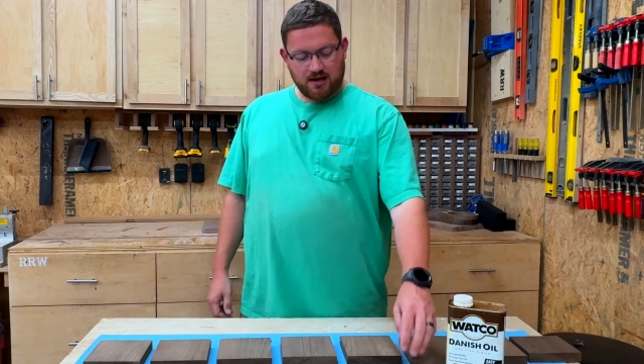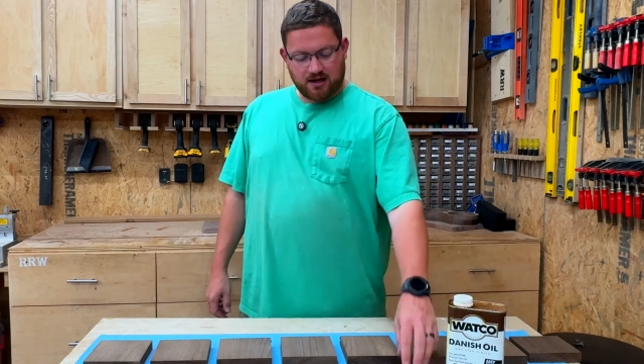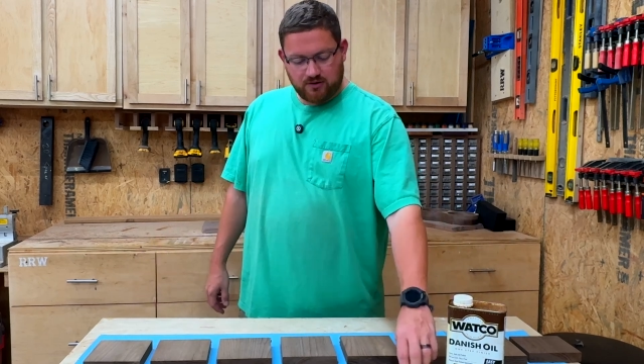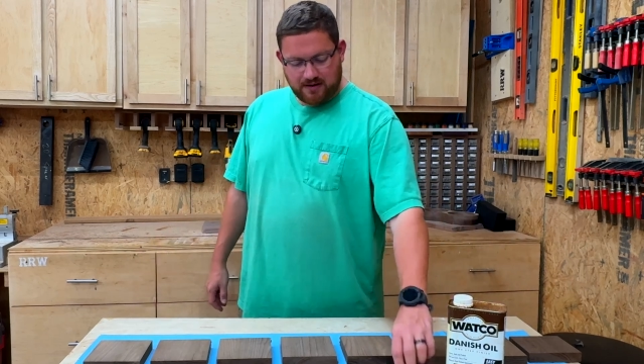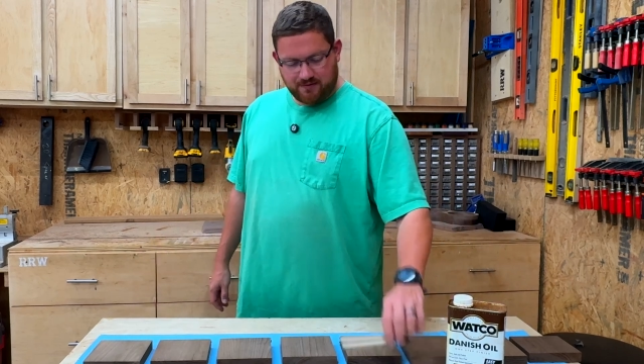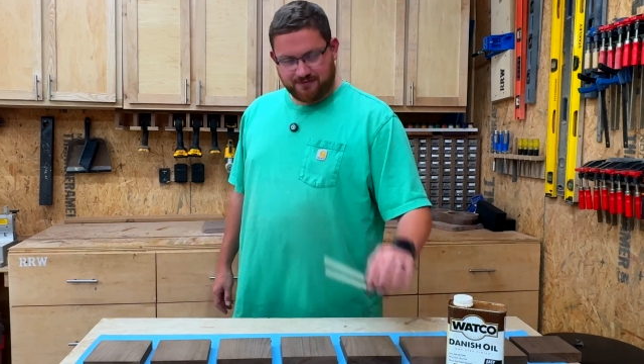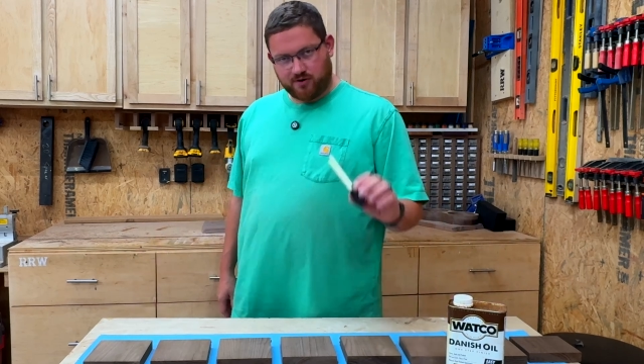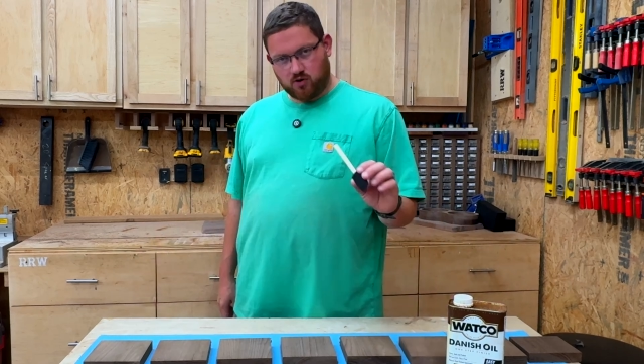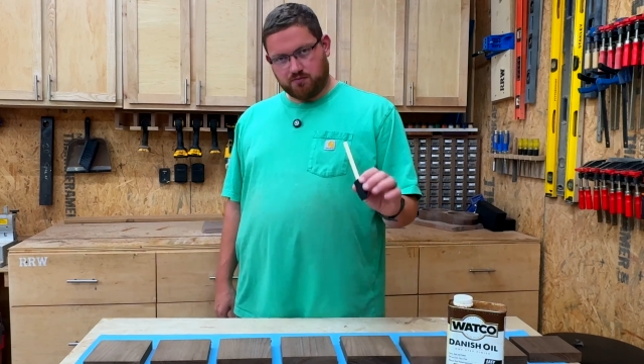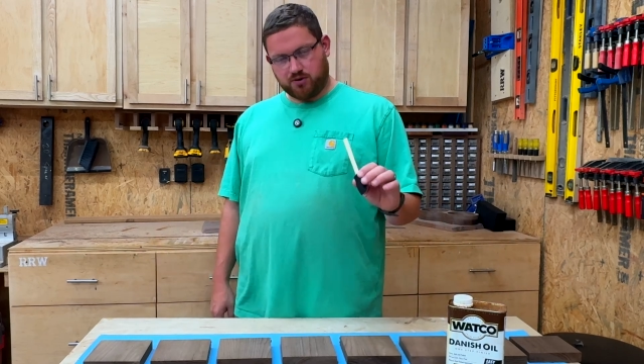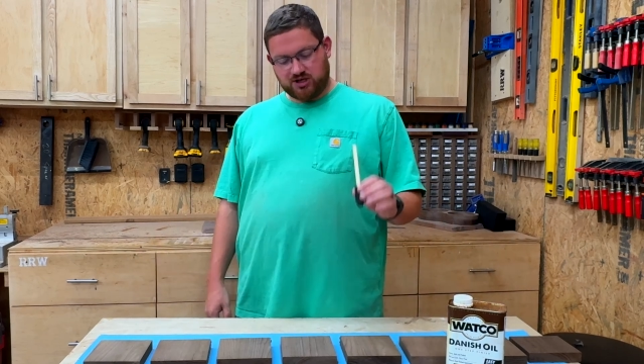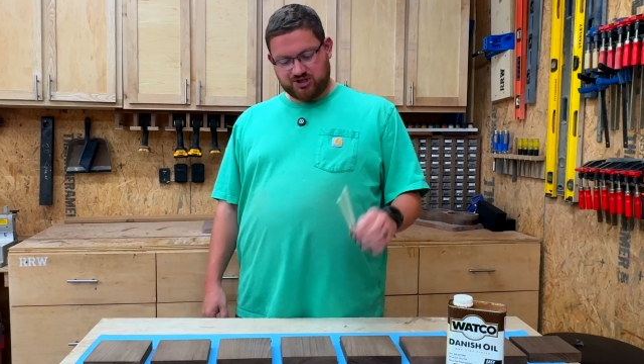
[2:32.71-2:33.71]
I do have a
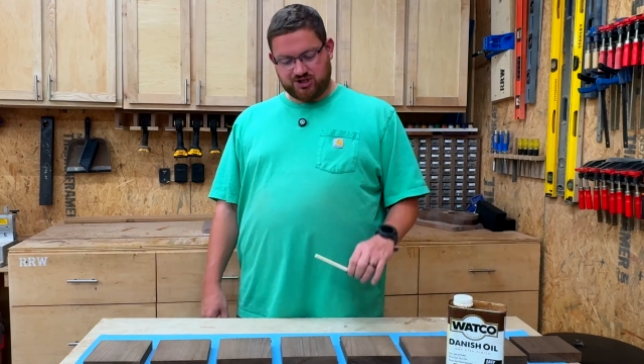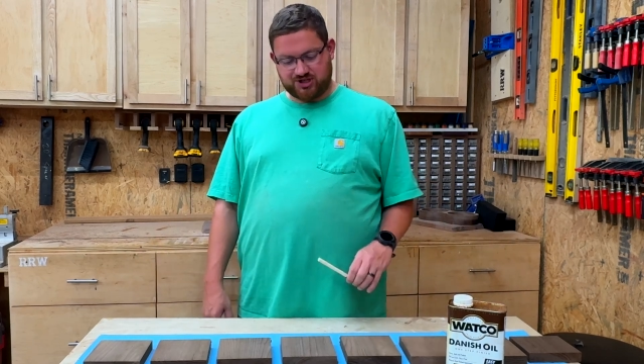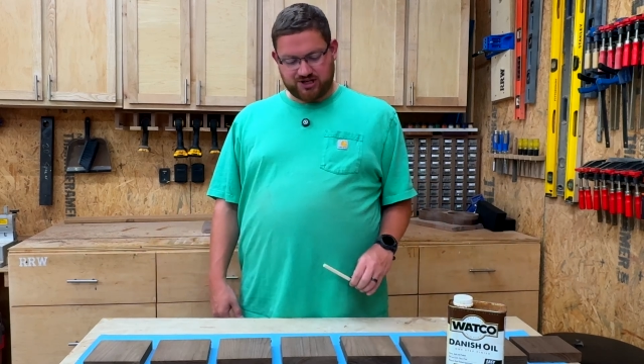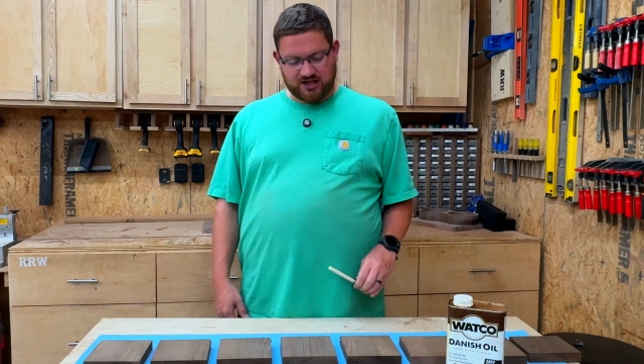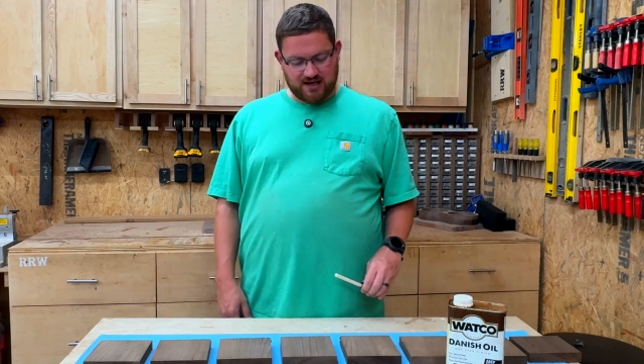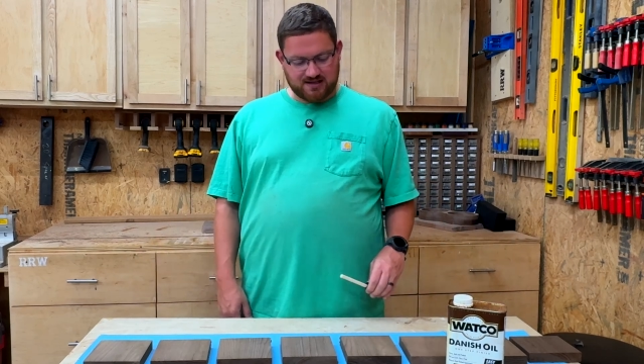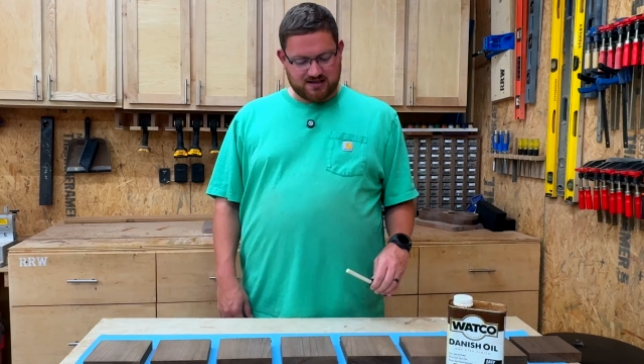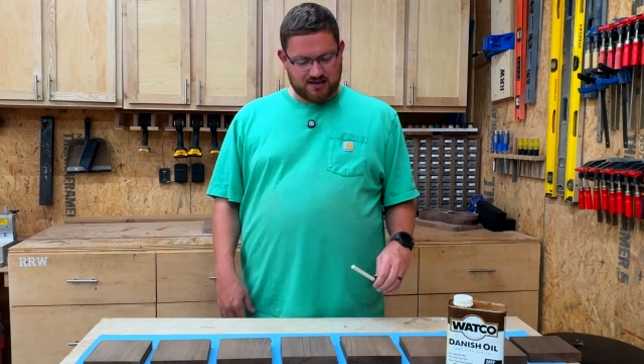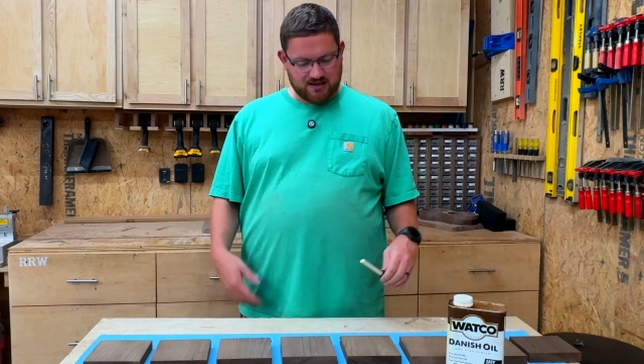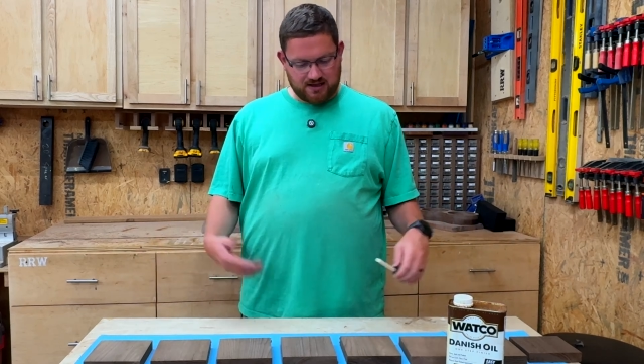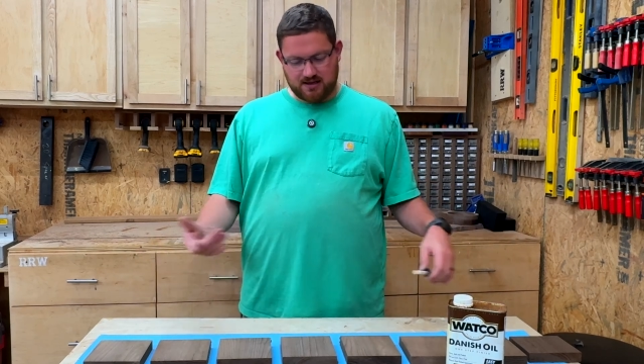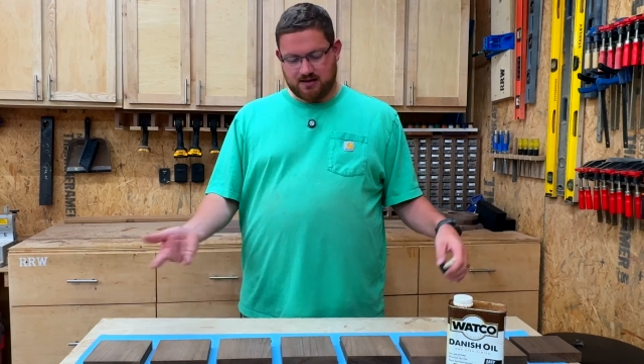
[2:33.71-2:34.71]
foam brush just in case I
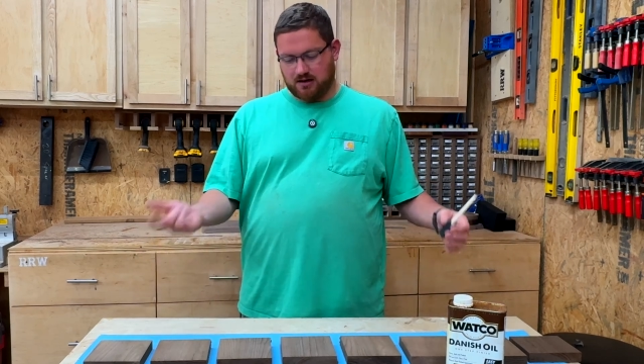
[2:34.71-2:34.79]
need it.